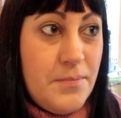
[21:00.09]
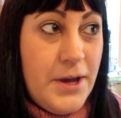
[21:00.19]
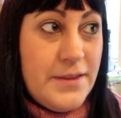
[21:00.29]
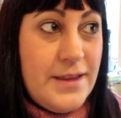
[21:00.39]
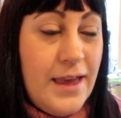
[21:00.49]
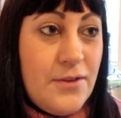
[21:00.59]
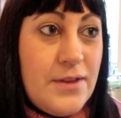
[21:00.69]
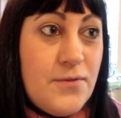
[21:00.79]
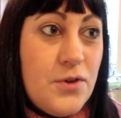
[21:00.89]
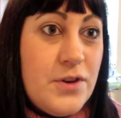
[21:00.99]
But now
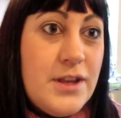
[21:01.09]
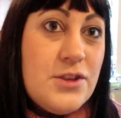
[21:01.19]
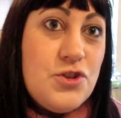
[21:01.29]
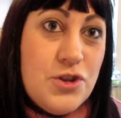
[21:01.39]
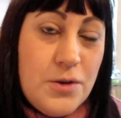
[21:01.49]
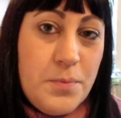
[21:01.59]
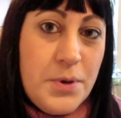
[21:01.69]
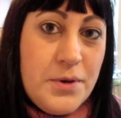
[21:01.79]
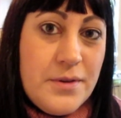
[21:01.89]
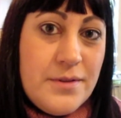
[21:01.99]
they've got another job
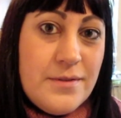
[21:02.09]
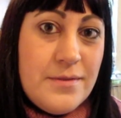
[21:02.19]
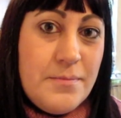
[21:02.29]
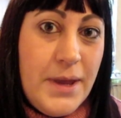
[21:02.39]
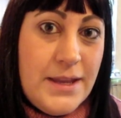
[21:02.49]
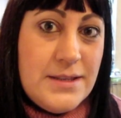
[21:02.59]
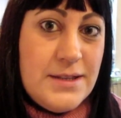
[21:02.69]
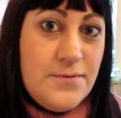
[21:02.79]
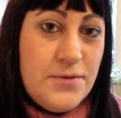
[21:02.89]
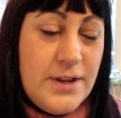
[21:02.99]

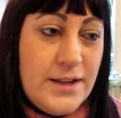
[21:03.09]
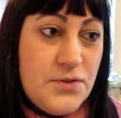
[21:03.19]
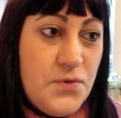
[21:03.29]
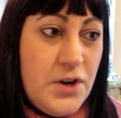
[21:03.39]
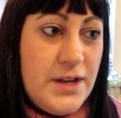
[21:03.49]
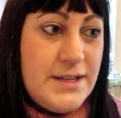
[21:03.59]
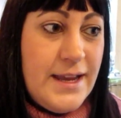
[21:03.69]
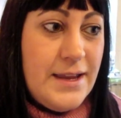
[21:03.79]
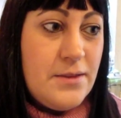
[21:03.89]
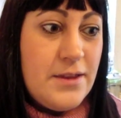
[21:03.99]
pending for next
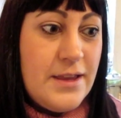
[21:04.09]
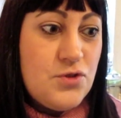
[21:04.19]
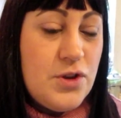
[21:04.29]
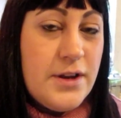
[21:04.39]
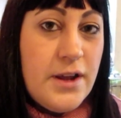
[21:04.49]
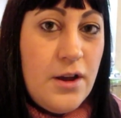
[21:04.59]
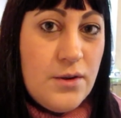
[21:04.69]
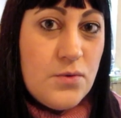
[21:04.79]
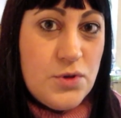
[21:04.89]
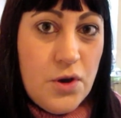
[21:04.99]
Friday that they're trying to hold